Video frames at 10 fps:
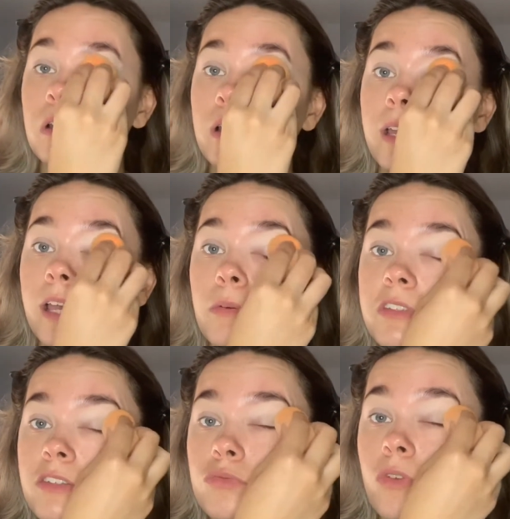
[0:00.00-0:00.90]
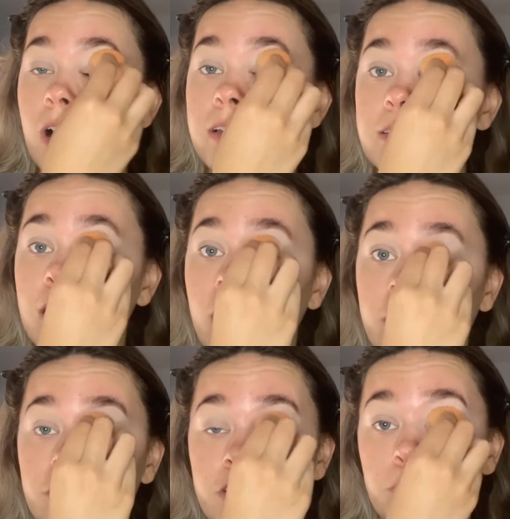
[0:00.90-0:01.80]
it was his right
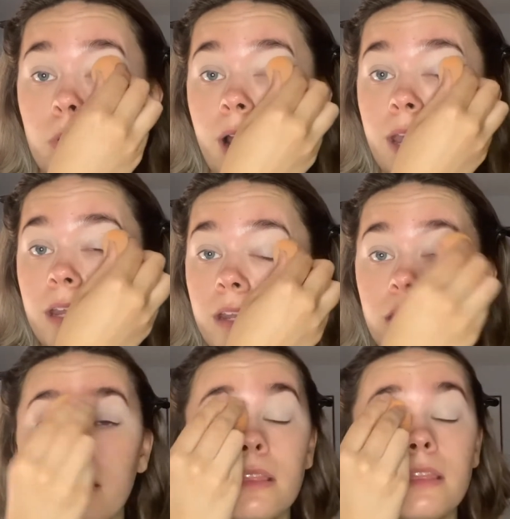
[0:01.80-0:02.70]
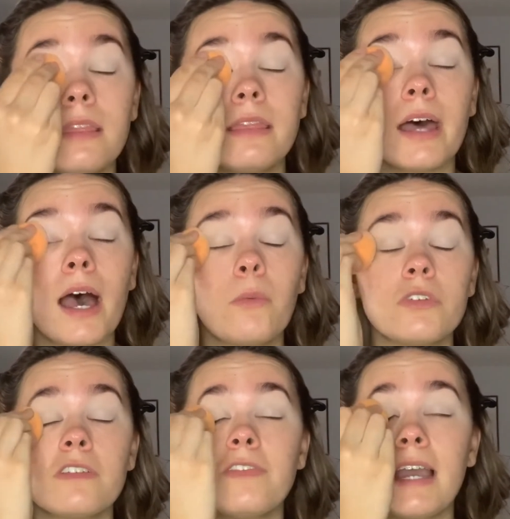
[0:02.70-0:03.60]
side of his brain that
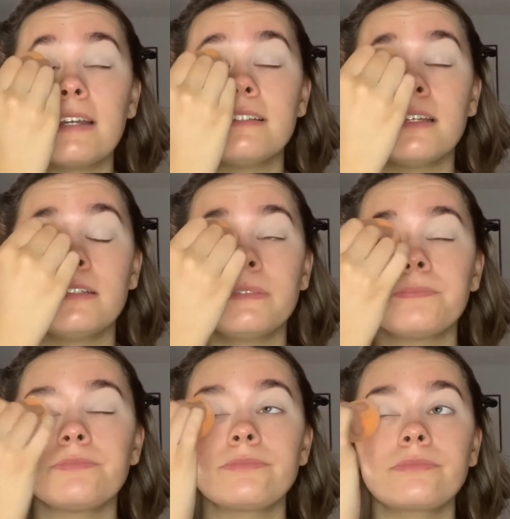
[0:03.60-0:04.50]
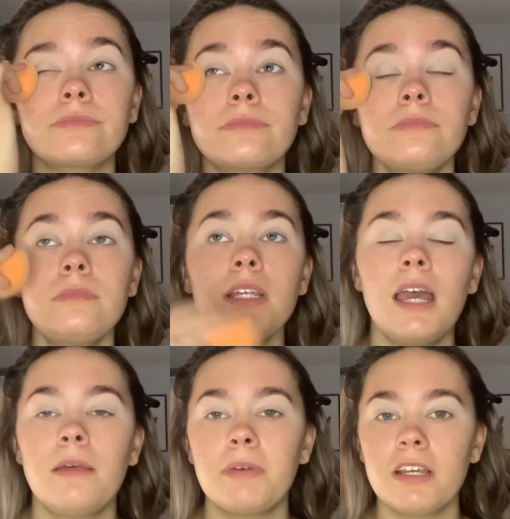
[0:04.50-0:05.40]
was affected.
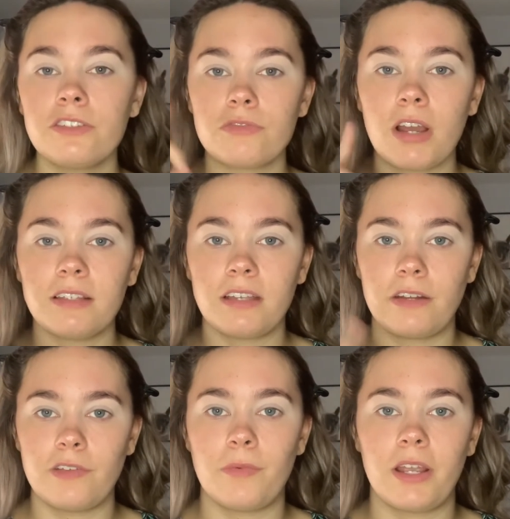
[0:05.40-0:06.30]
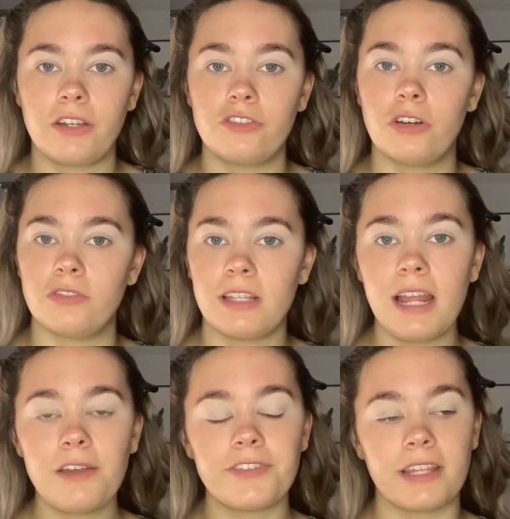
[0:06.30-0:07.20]
And because the right side of your brain controls the
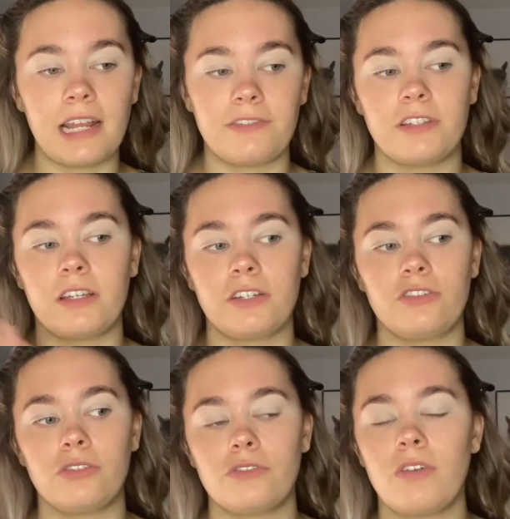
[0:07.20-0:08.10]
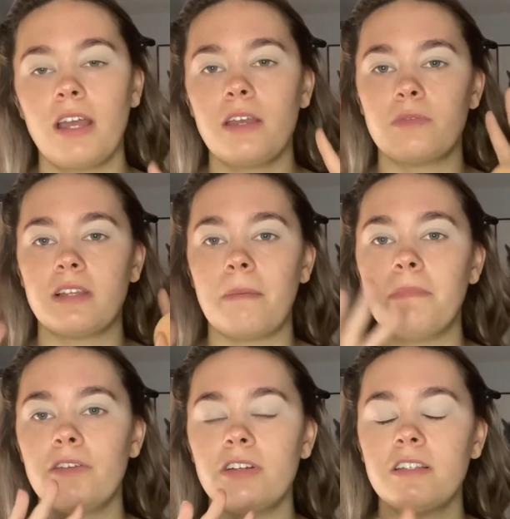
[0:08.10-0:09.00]
left and the left side controls the right, it was like
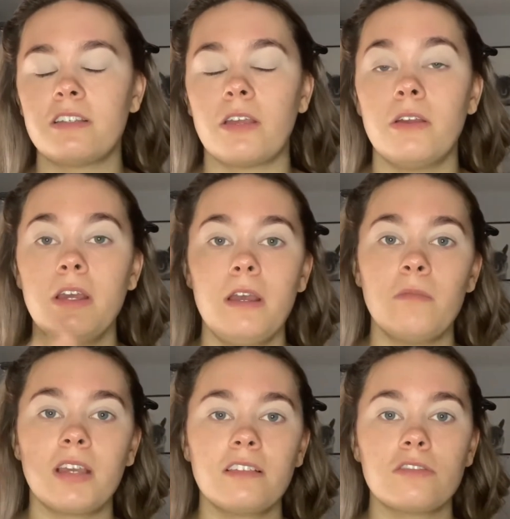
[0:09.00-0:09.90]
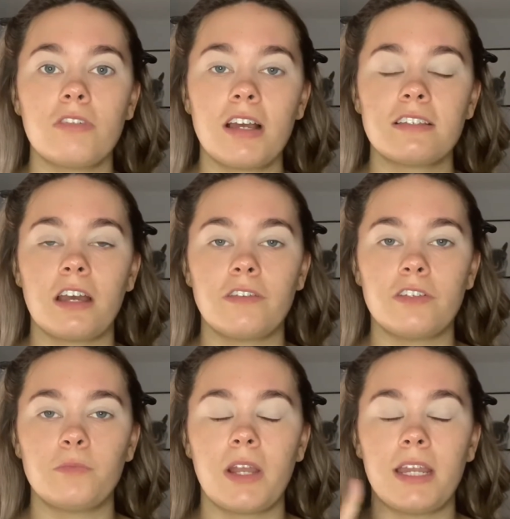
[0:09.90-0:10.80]
mirrored. So because the right side of
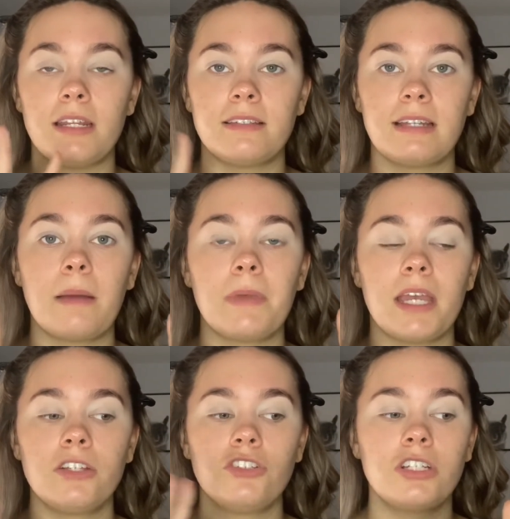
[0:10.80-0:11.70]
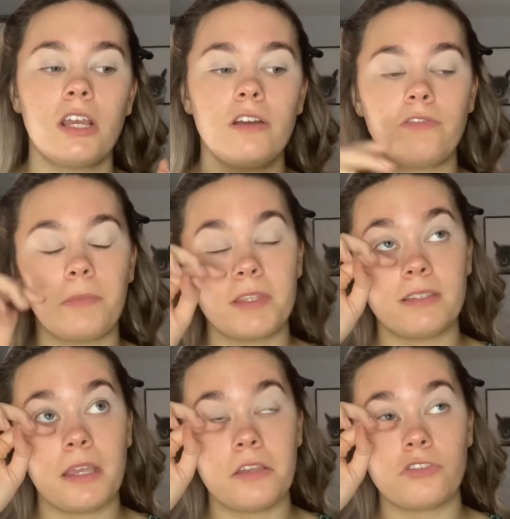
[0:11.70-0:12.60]
his brain is damaged from the
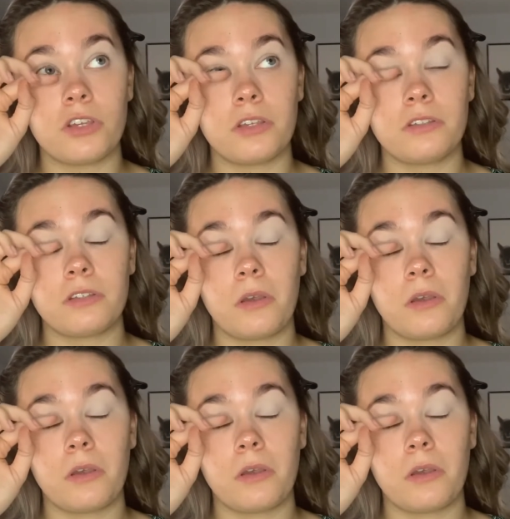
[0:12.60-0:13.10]
seizures,